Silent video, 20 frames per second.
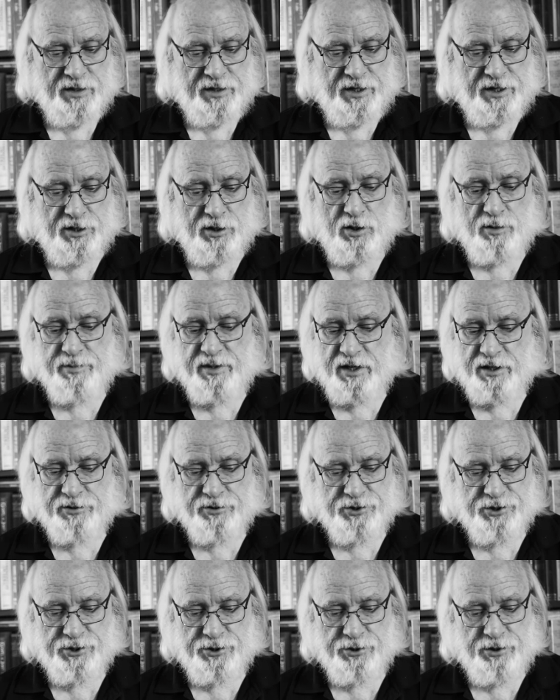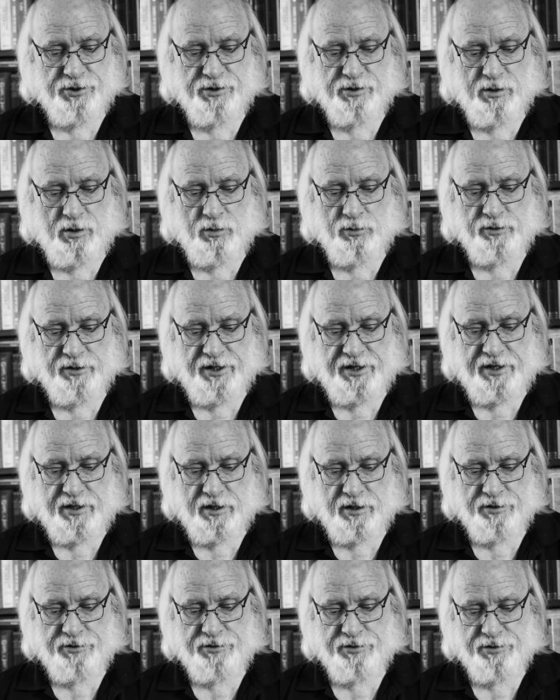can all be understood only
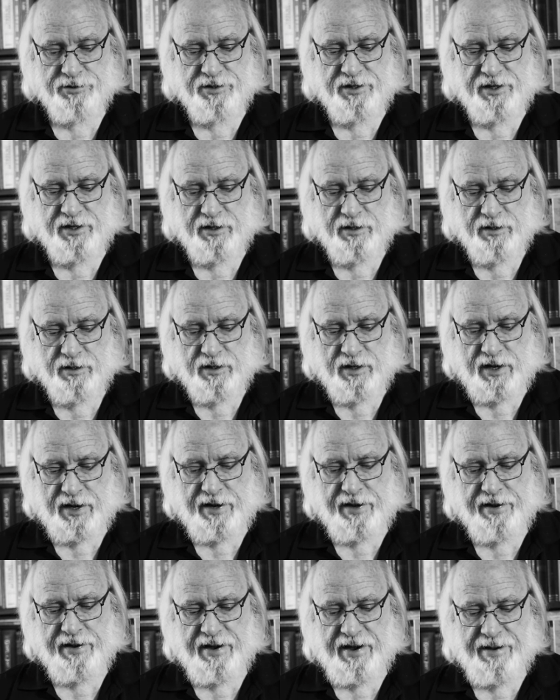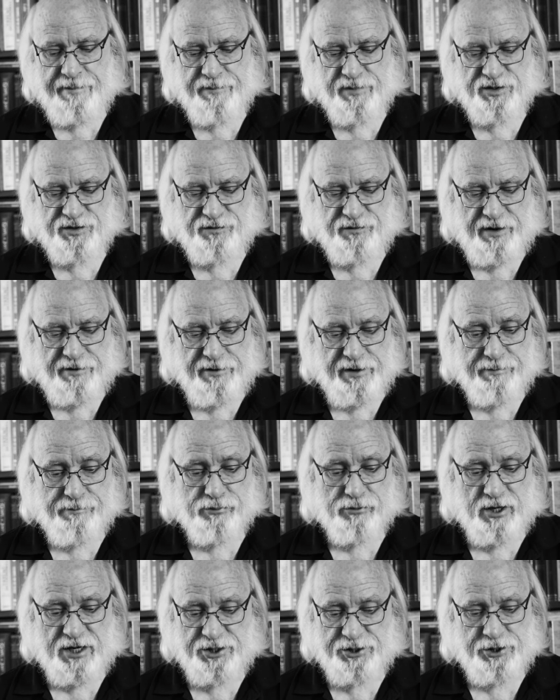under the high atmospheric
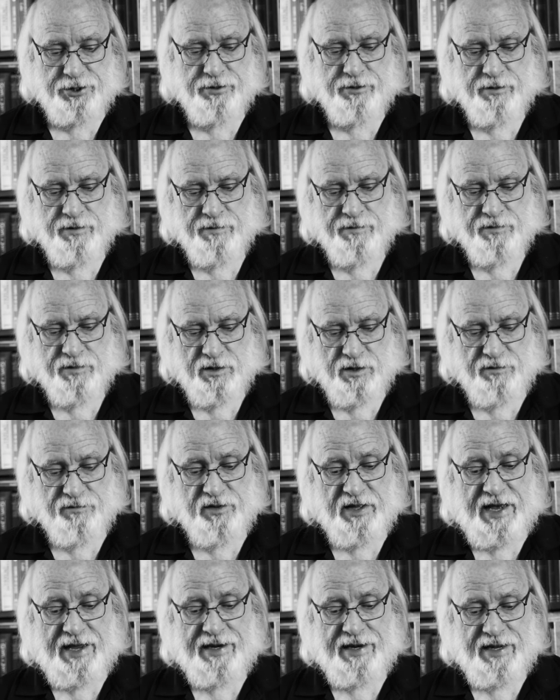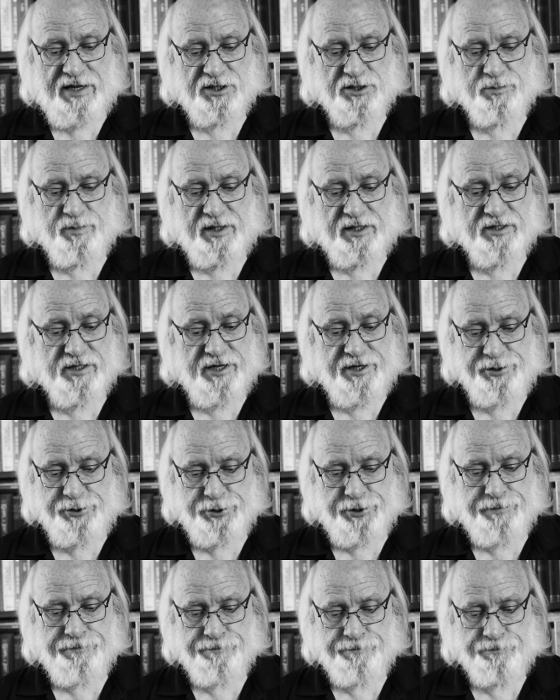pressure of that
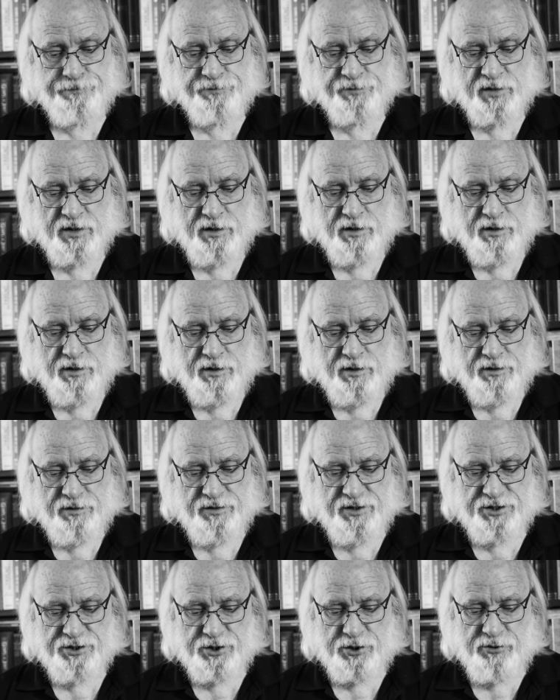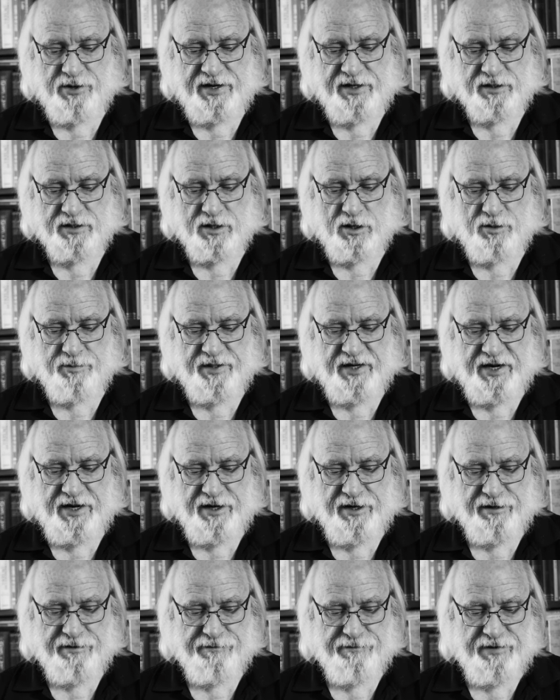expectation. This great
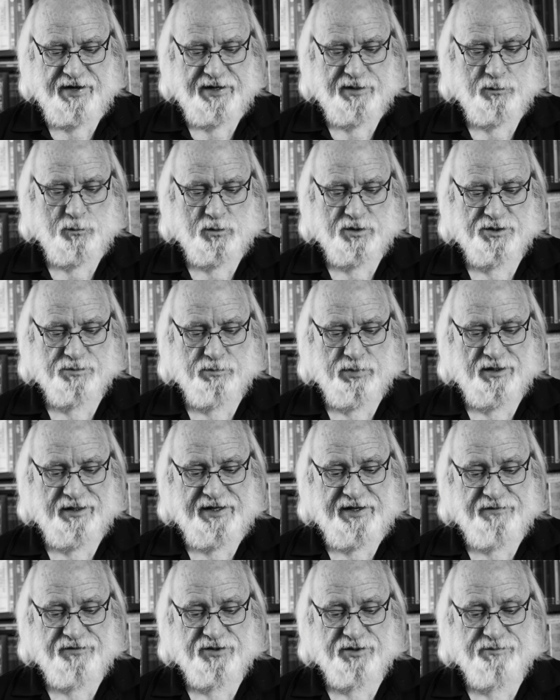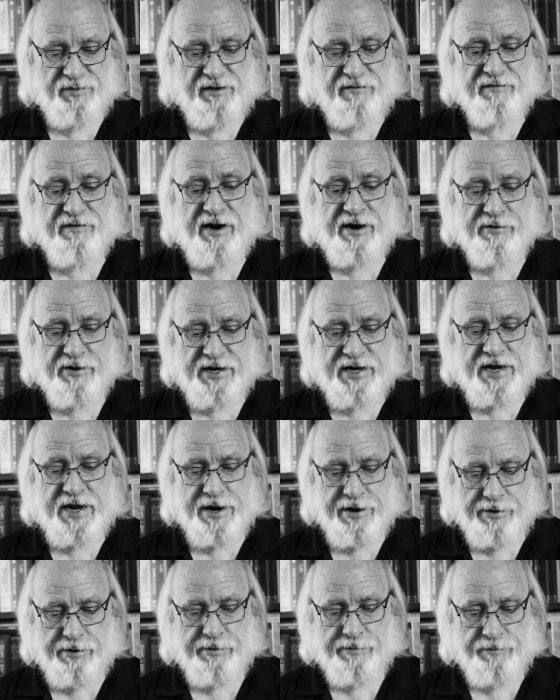culminating event was believed to be very
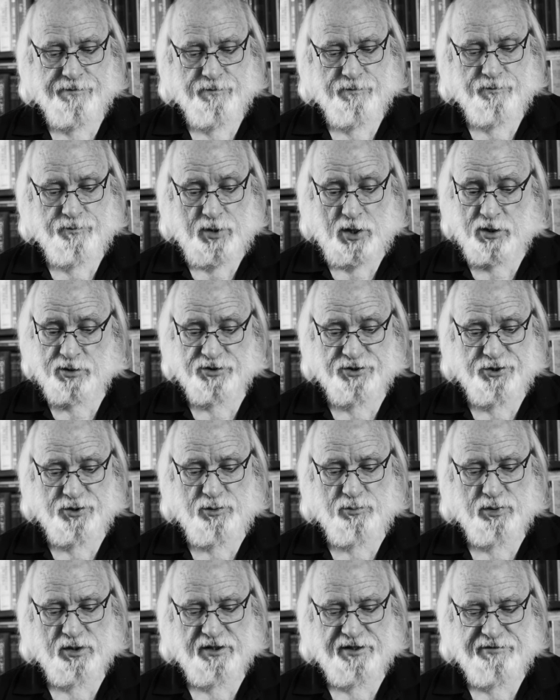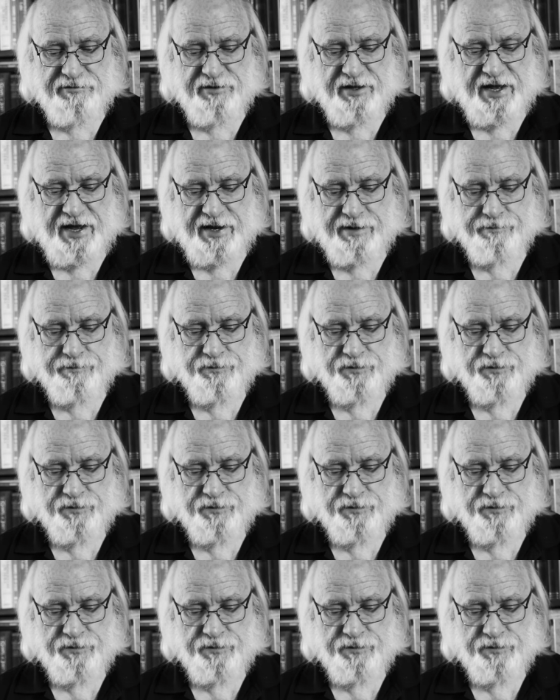near. Paul too believed that.